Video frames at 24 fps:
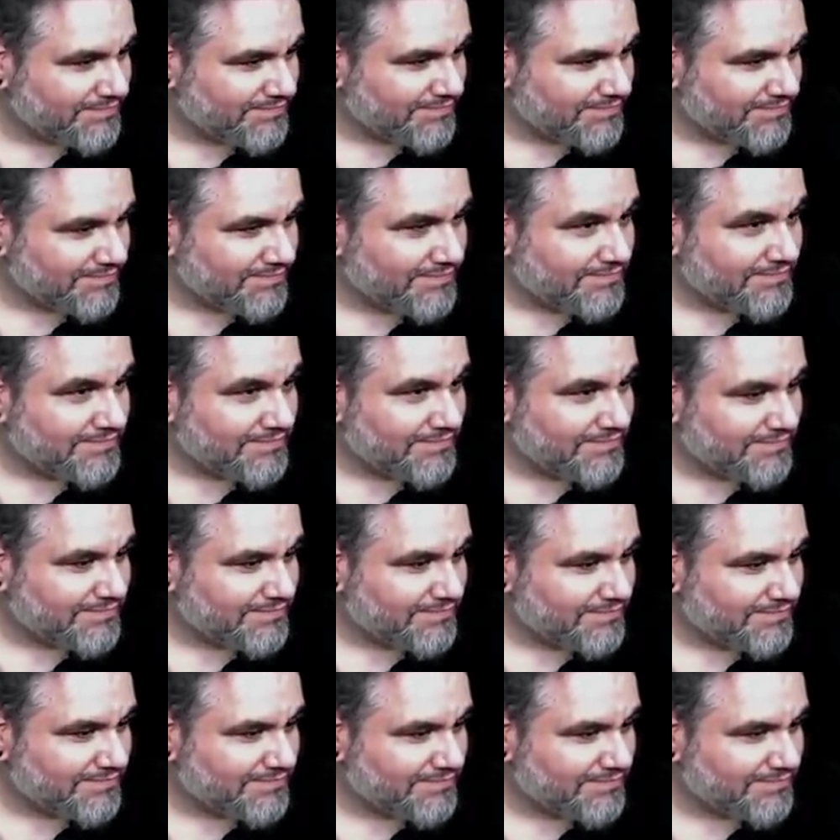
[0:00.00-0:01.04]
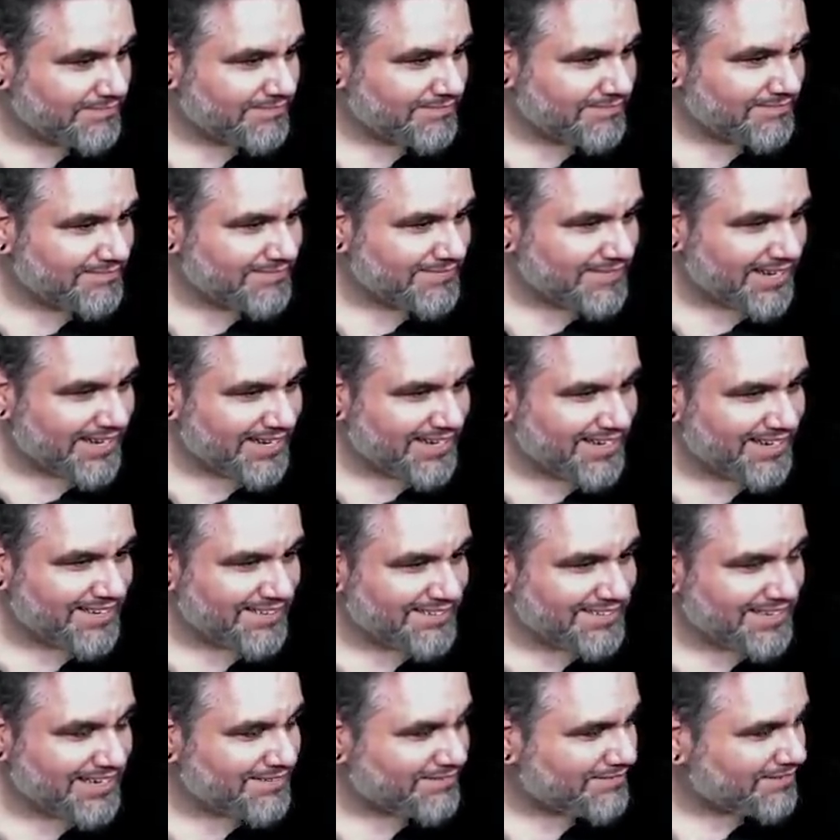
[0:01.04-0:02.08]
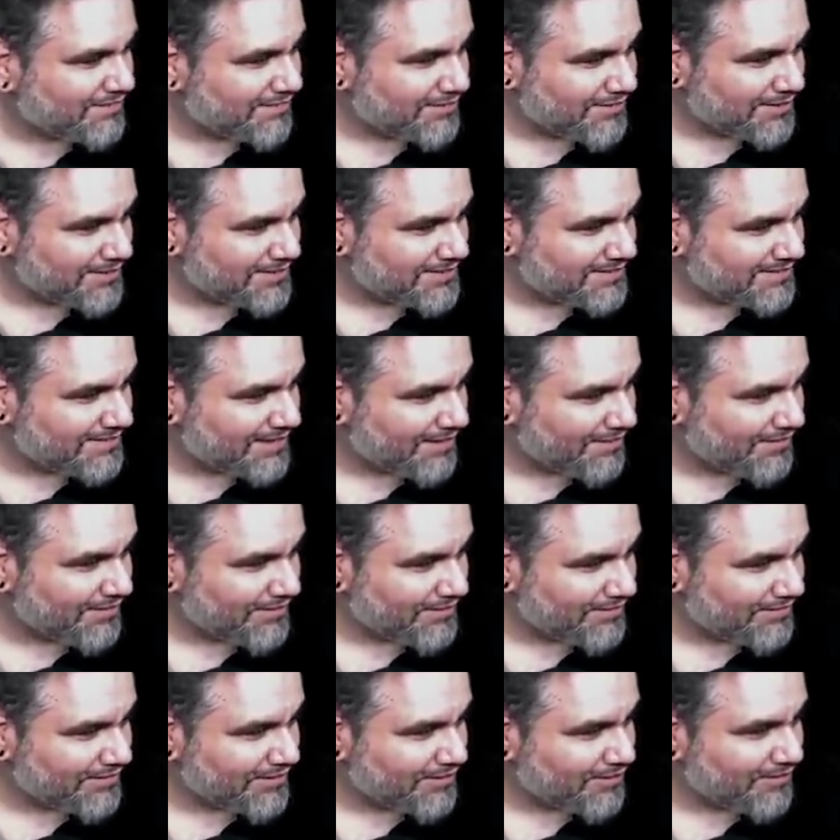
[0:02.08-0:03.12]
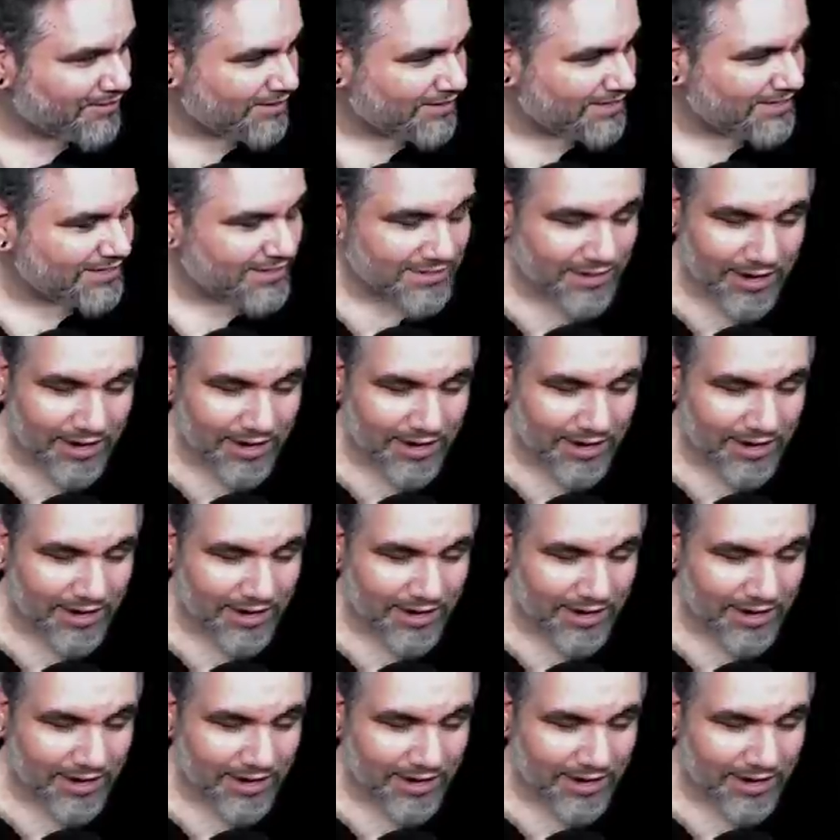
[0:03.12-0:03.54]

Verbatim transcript: See, someone didn't know. I know, and I feel real. I real feel real.